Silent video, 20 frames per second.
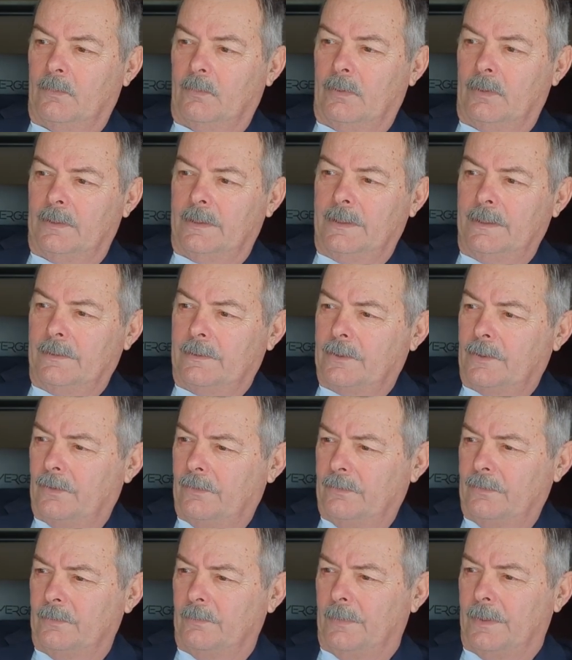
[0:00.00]
Well, it
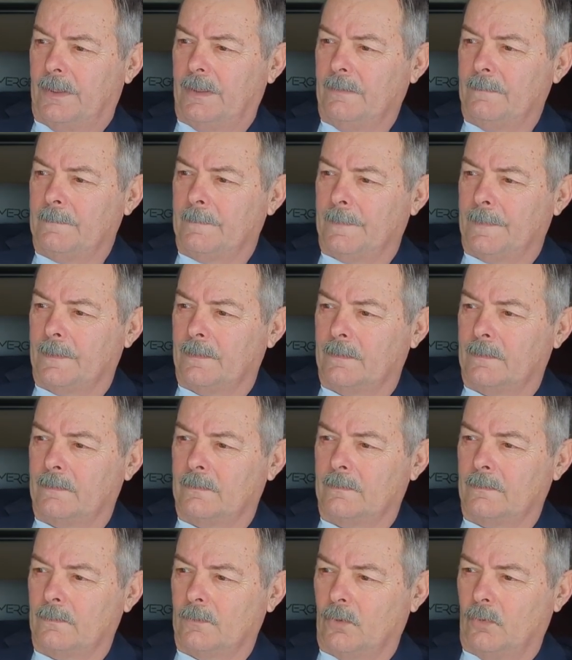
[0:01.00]
occurred to me
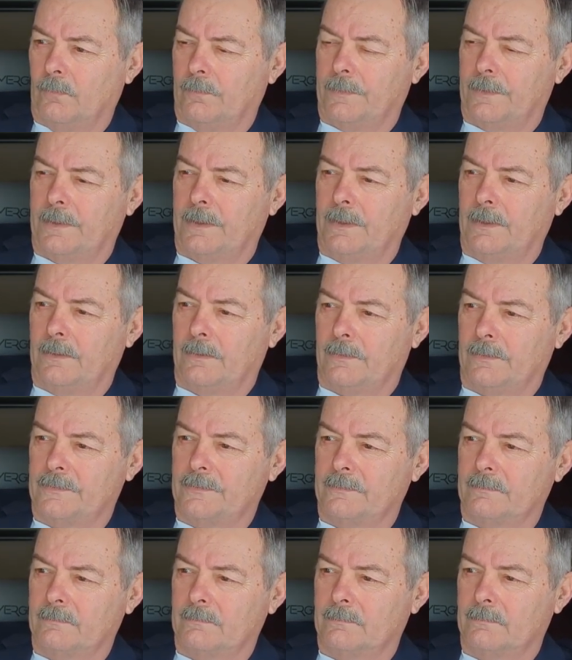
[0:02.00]
over the
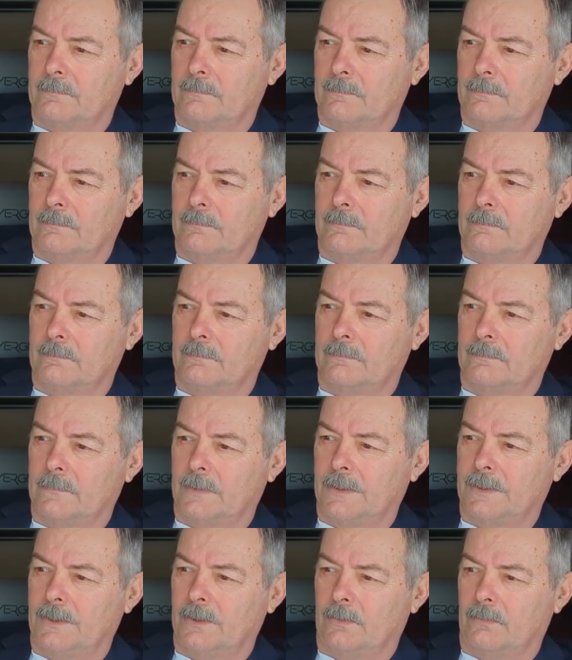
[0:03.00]
years,
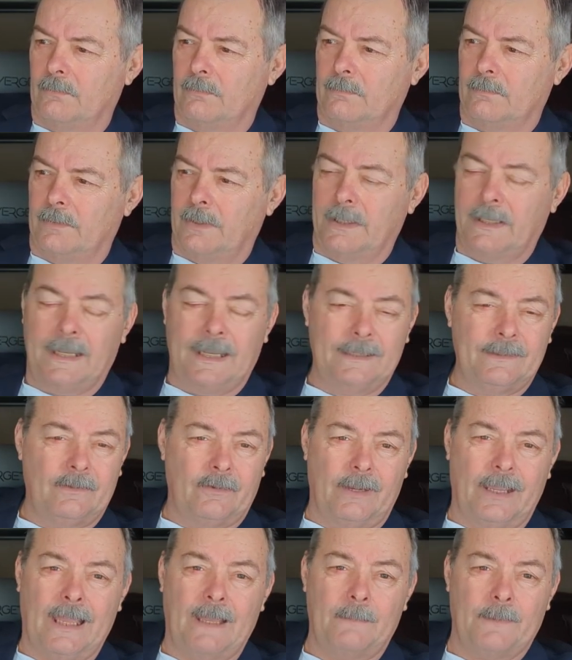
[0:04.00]
and you know, they had
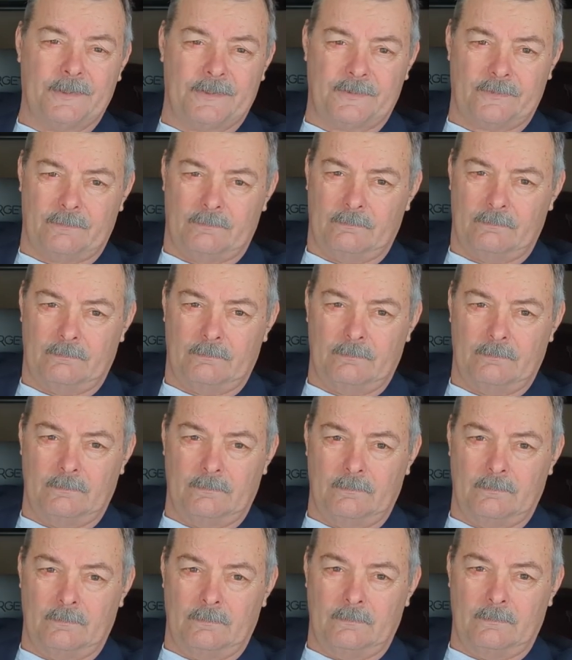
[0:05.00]
their habits.
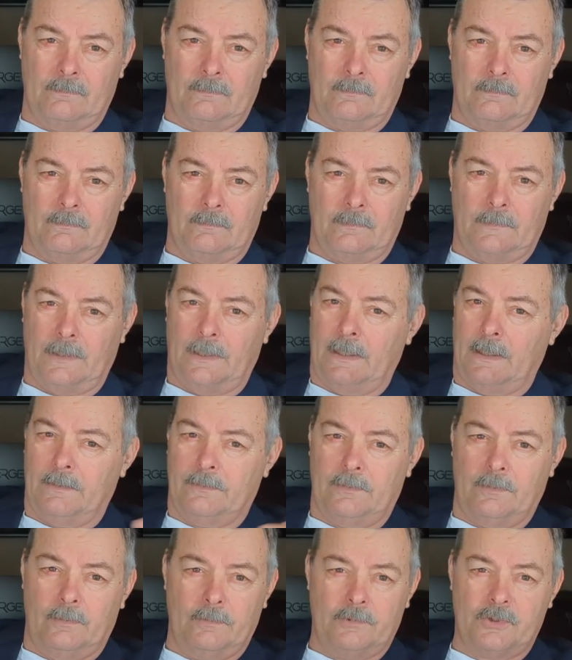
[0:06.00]
They
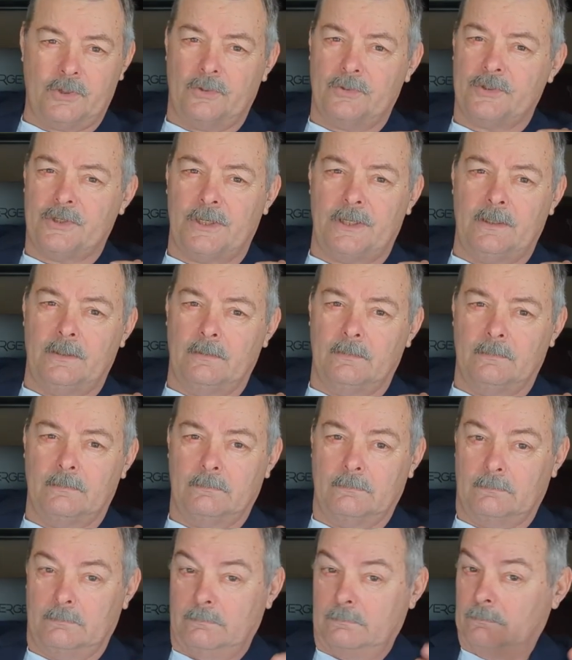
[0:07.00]
had their churchy,
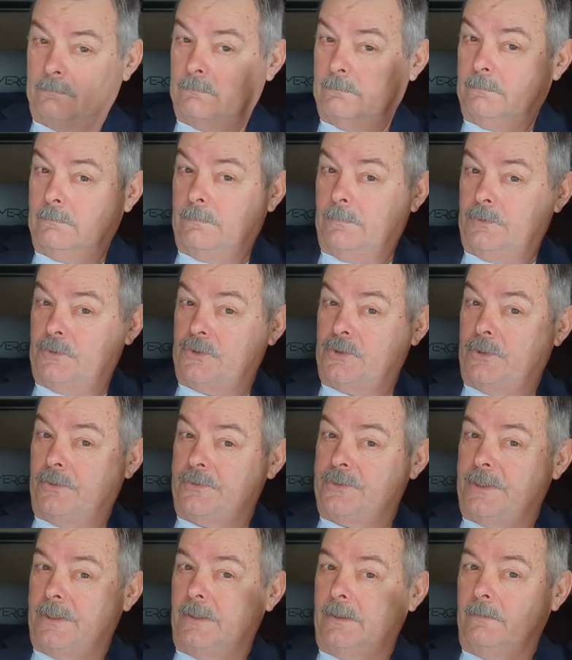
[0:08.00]

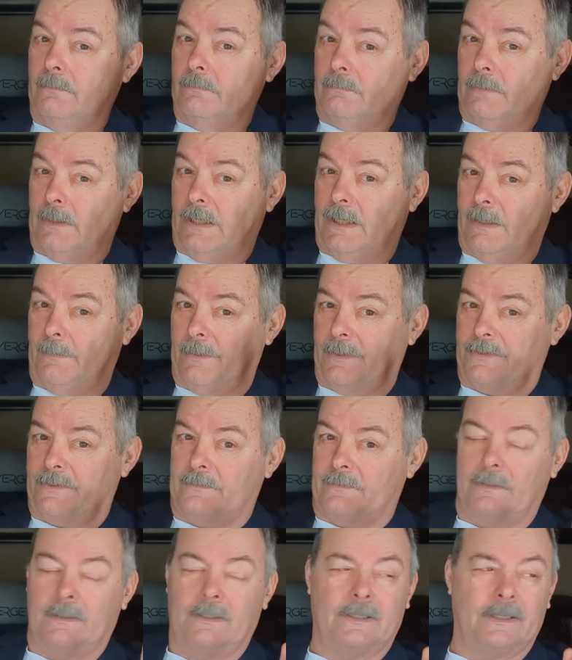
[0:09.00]
churchy
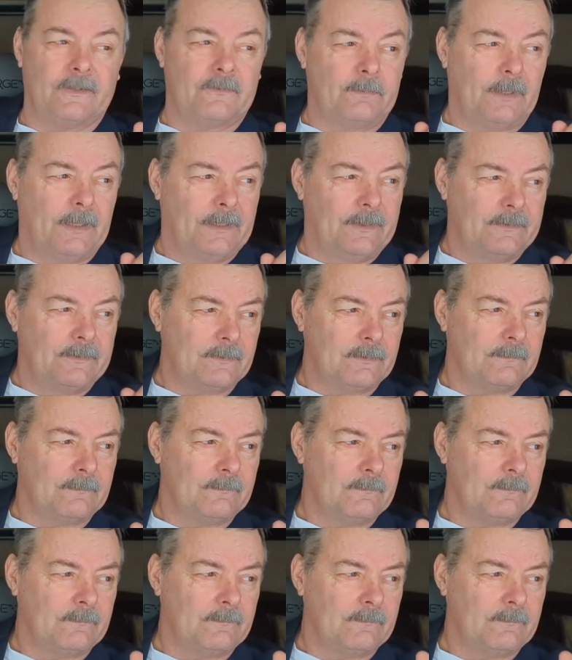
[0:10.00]
habits in this place.